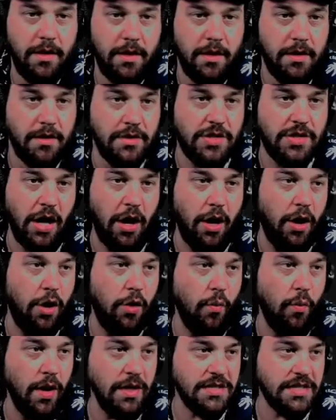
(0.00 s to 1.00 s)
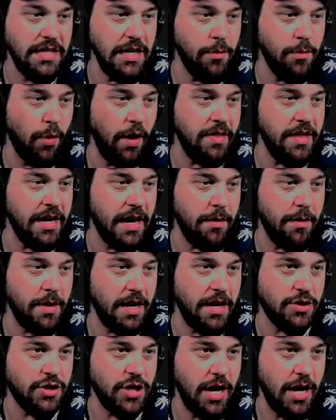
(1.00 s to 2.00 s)
So, what team won the
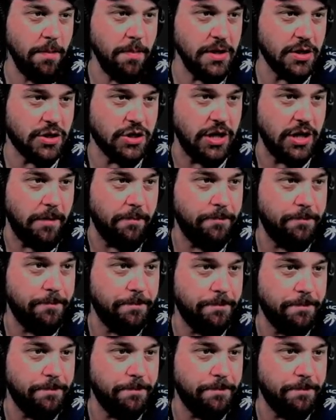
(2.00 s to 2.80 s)
NBA championship?